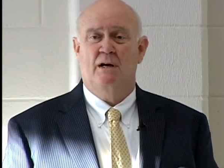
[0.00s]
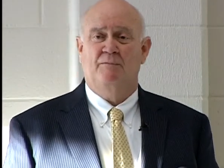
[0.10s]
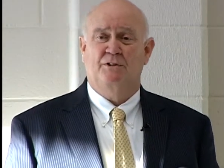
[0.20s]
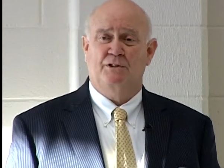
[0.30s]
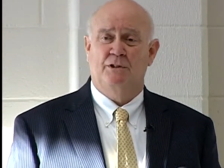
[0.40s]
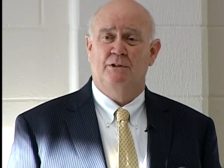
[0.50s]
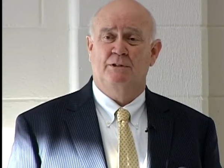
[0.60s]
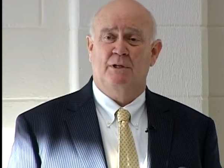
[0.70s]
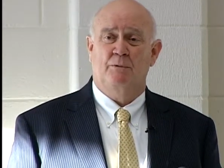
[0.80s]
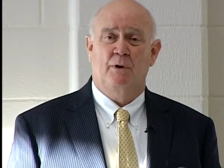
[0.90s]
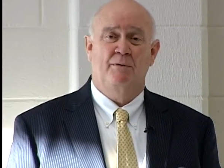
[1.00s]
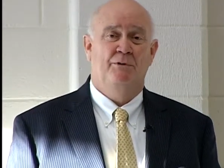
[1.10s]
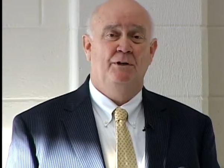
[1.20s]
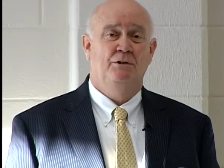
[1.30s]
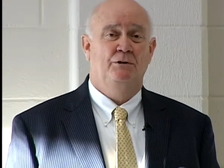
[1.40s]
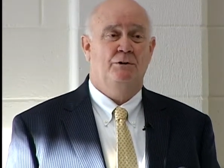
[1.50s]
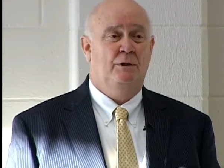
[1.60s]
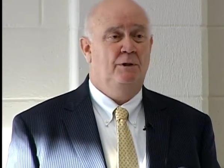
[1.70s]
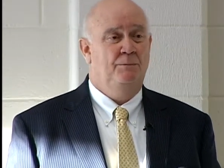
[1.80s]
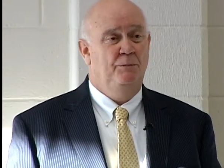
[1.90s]
off as soon as our revenues
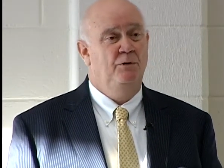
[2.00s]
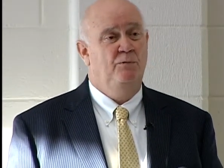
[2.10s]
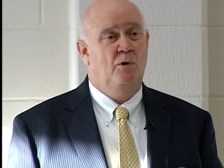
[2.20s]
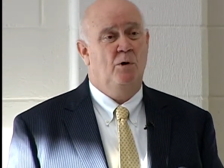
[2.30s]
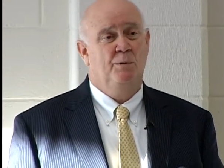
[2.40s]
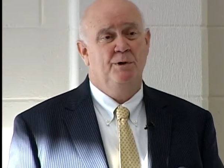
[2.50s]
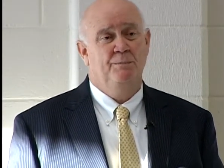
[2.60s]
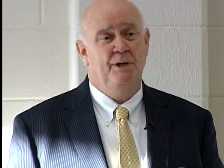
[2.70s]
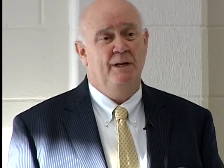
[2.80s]
move forward.